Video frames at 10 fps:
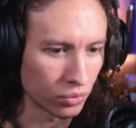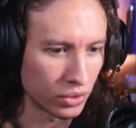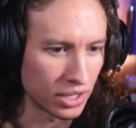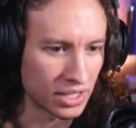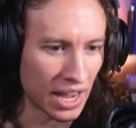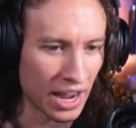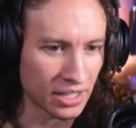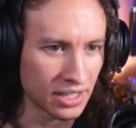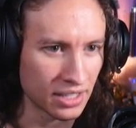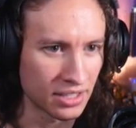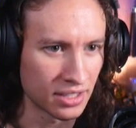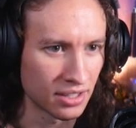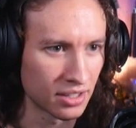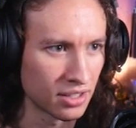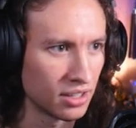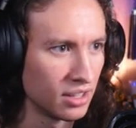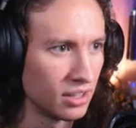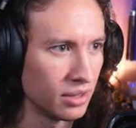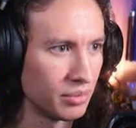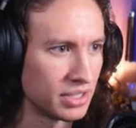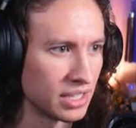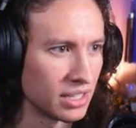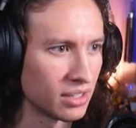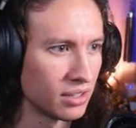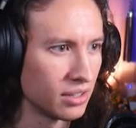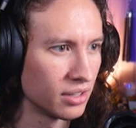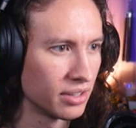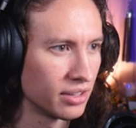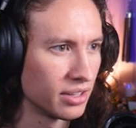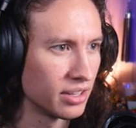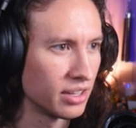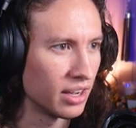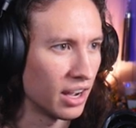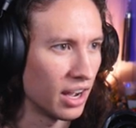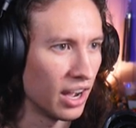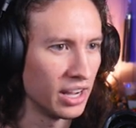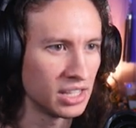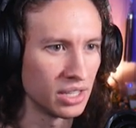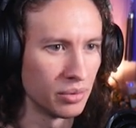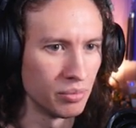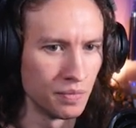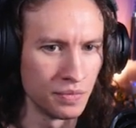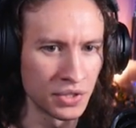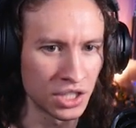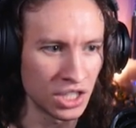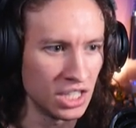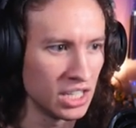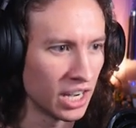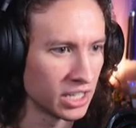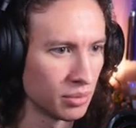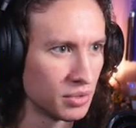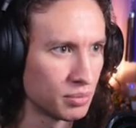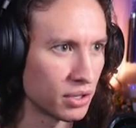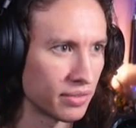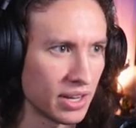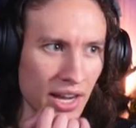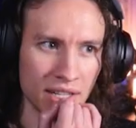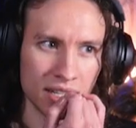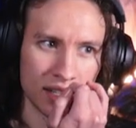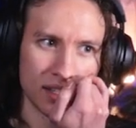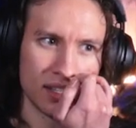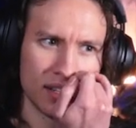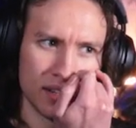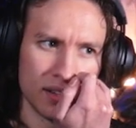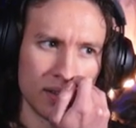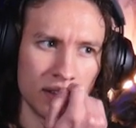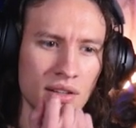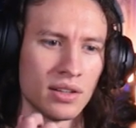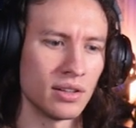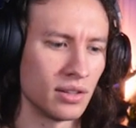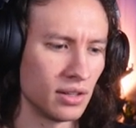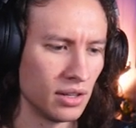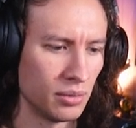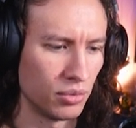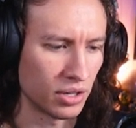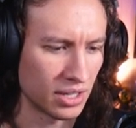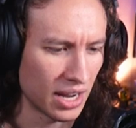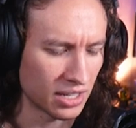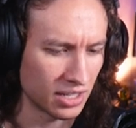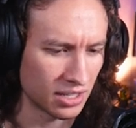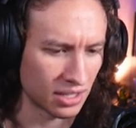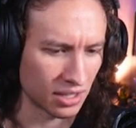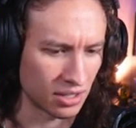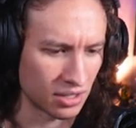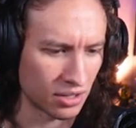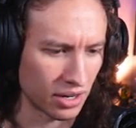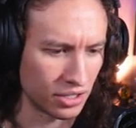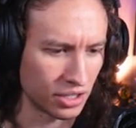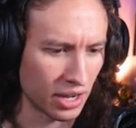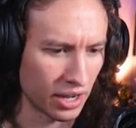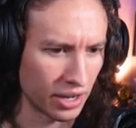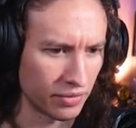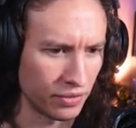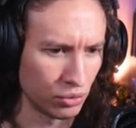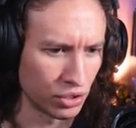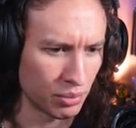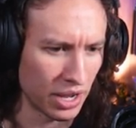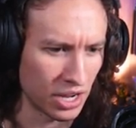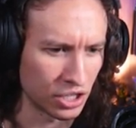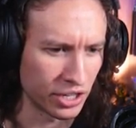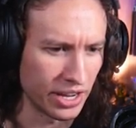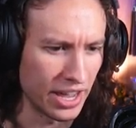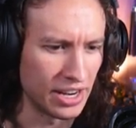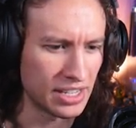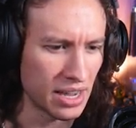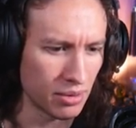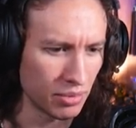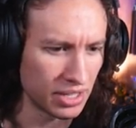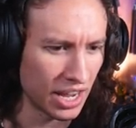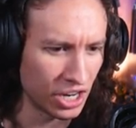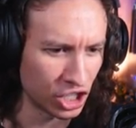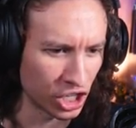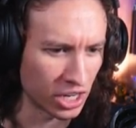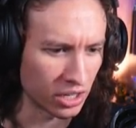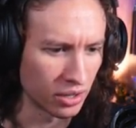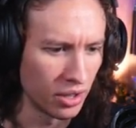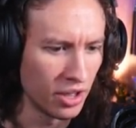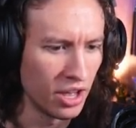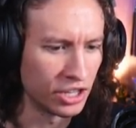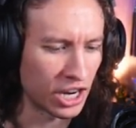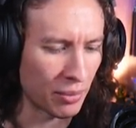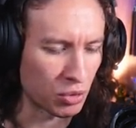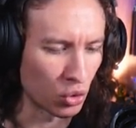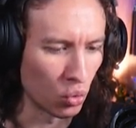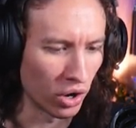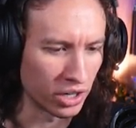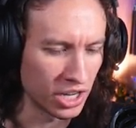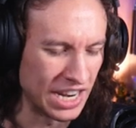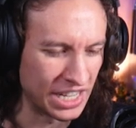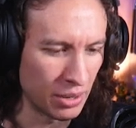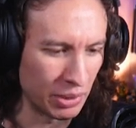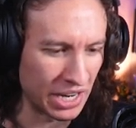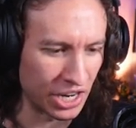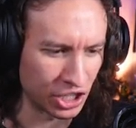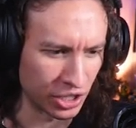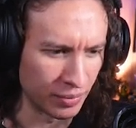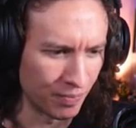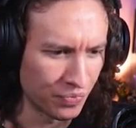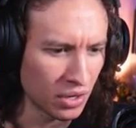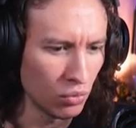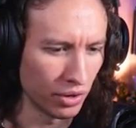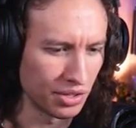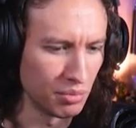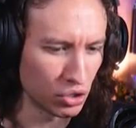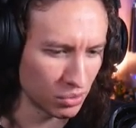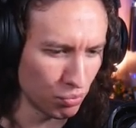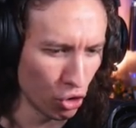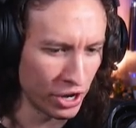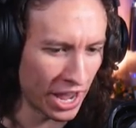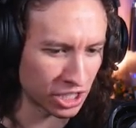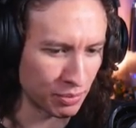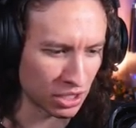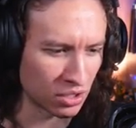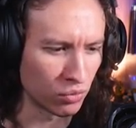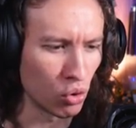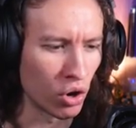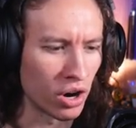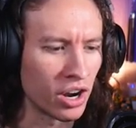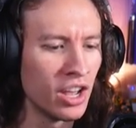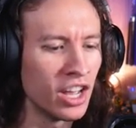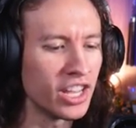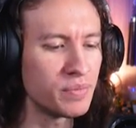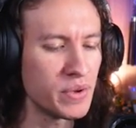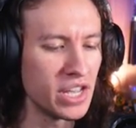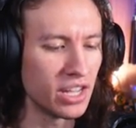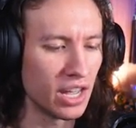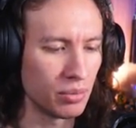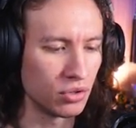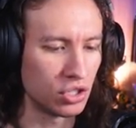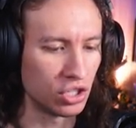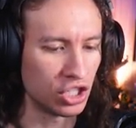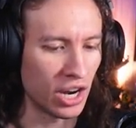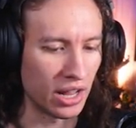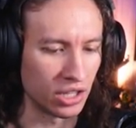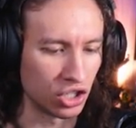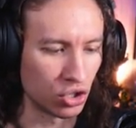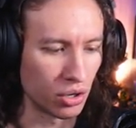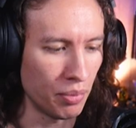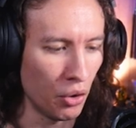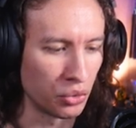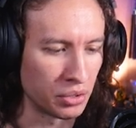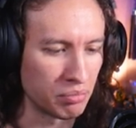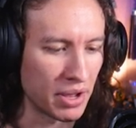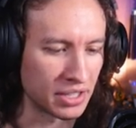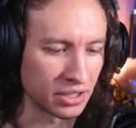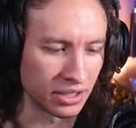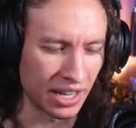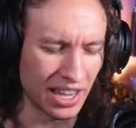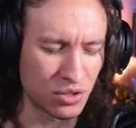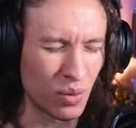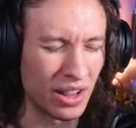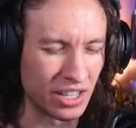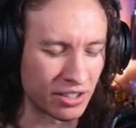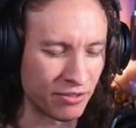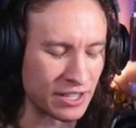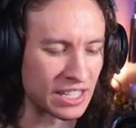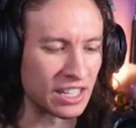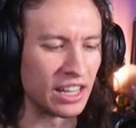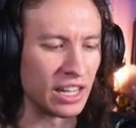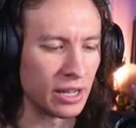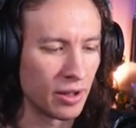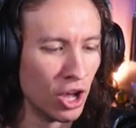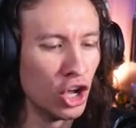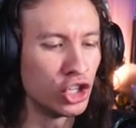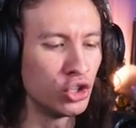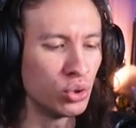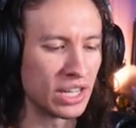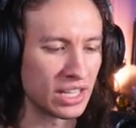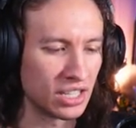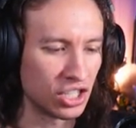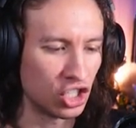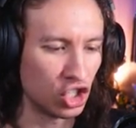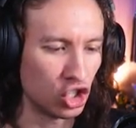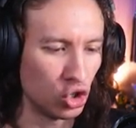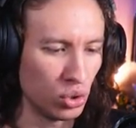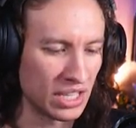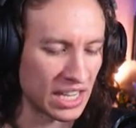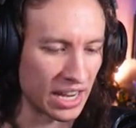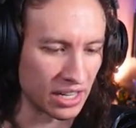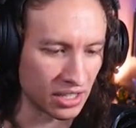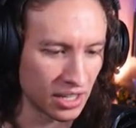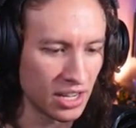We get tactics. Let me see. Items, key items, Book of Tactics. Book of Tactics, a strategy guide, view which page. Intimidation. Chapter one, Intimidation. One of the most important aspects of war is being able to challenge your opponent mentally as well as physically. To the to this end,